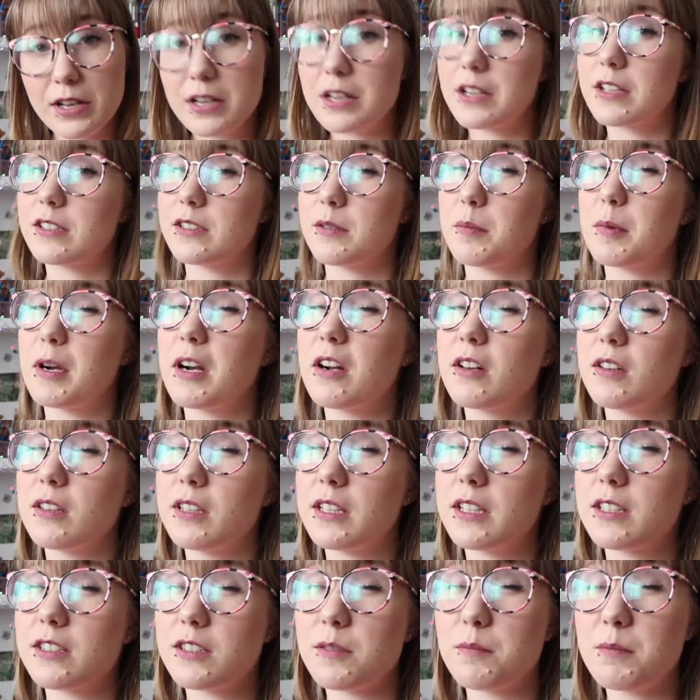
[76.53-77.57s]
because
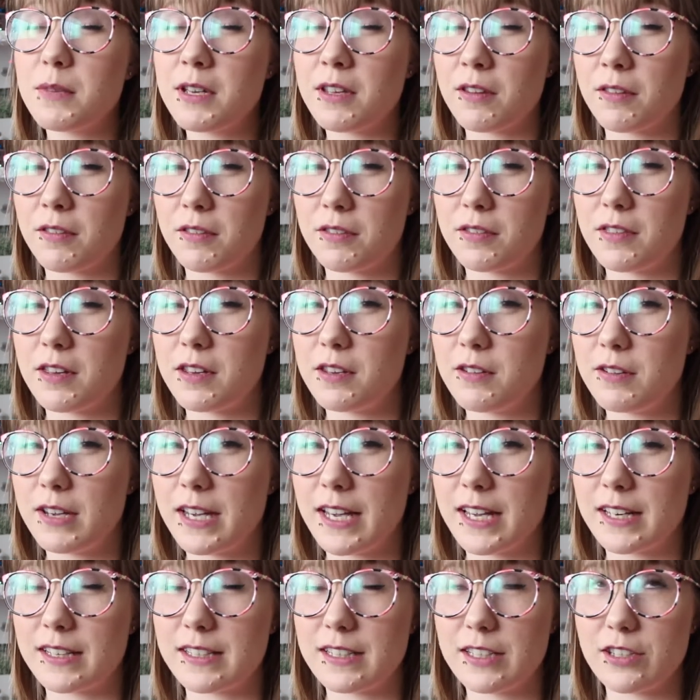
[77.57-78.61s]
apparently it's a myth that you
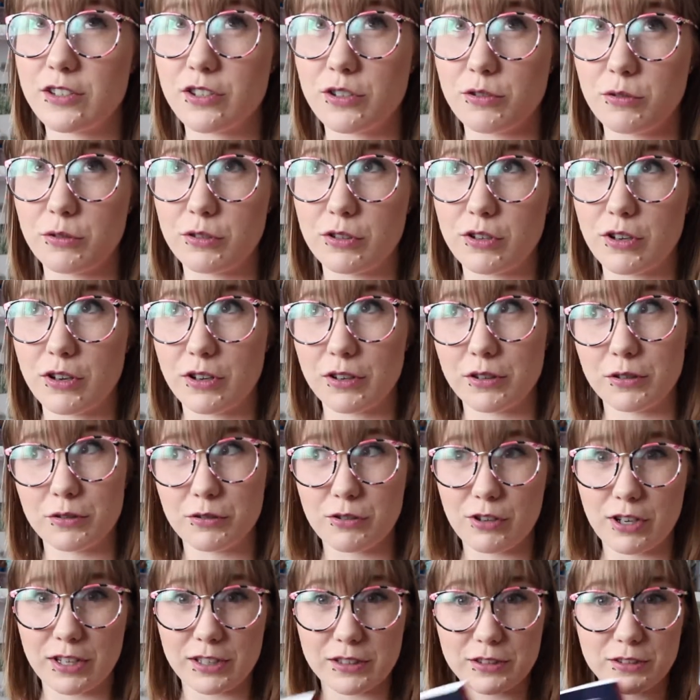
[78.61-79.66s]
can't teach an old dog new
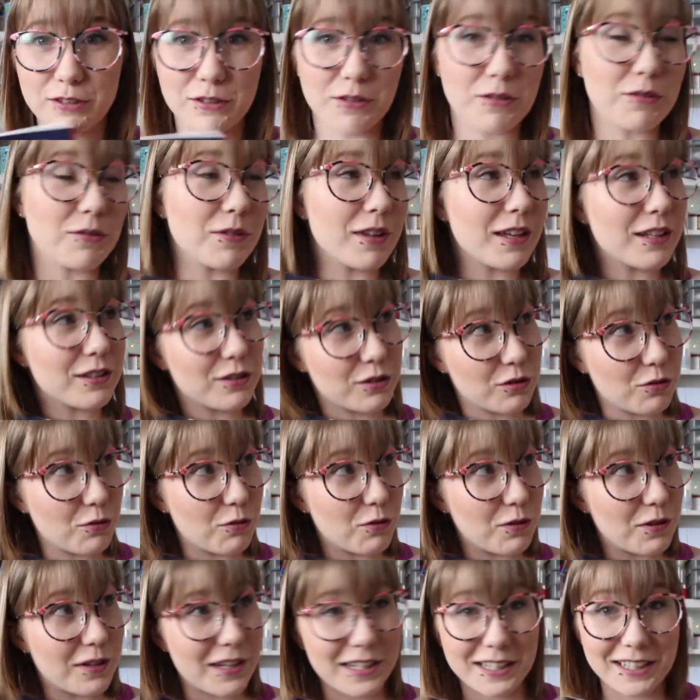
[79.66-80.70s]
tricks, so that's
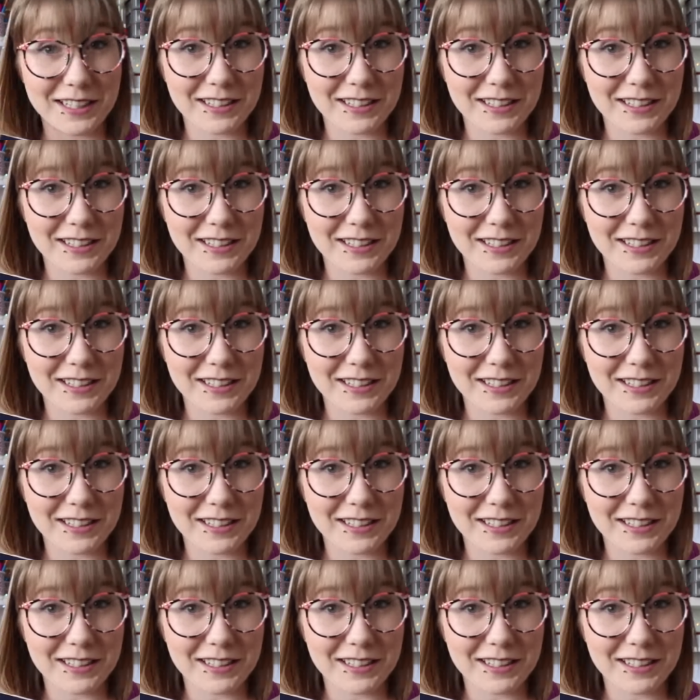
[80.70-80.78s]
cool, I